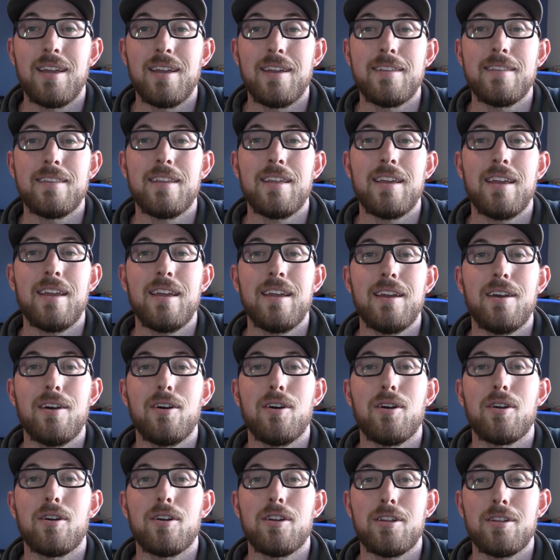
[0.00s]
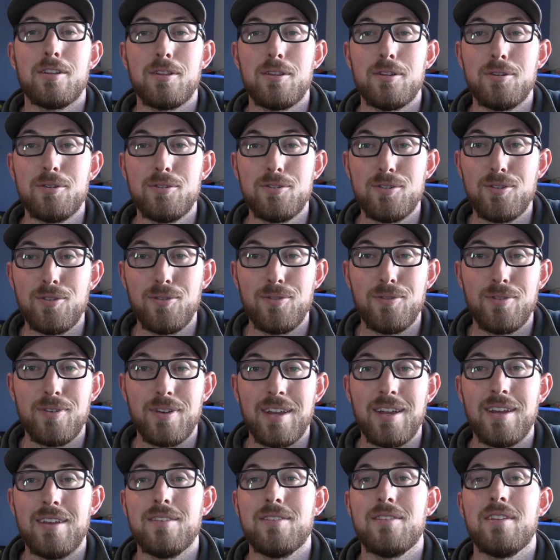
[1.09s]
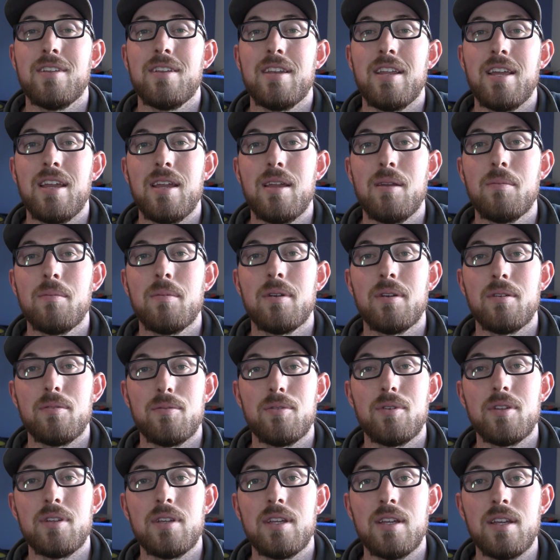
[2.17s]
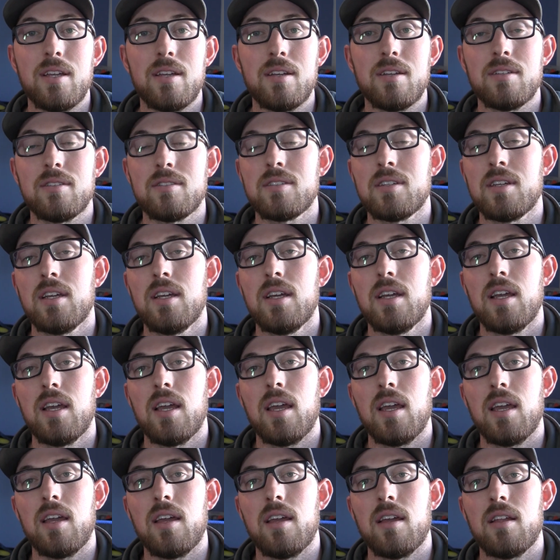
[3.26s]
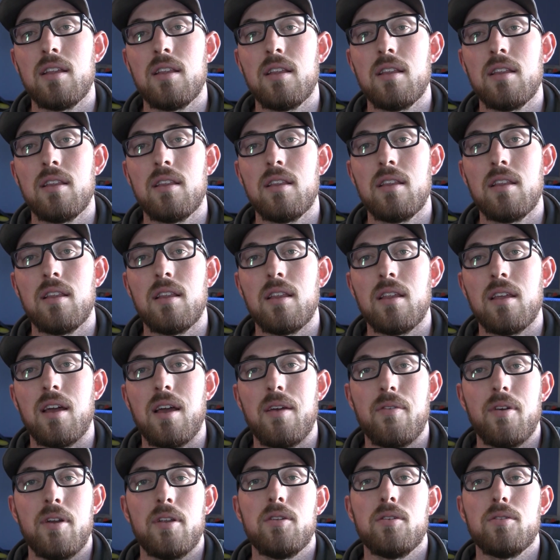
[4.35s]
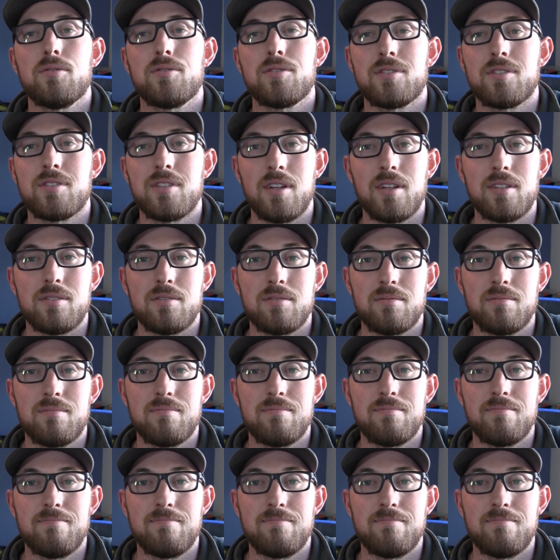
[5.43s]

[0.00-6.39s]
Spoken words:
And they are elusive, as the name really is, and I've had no success.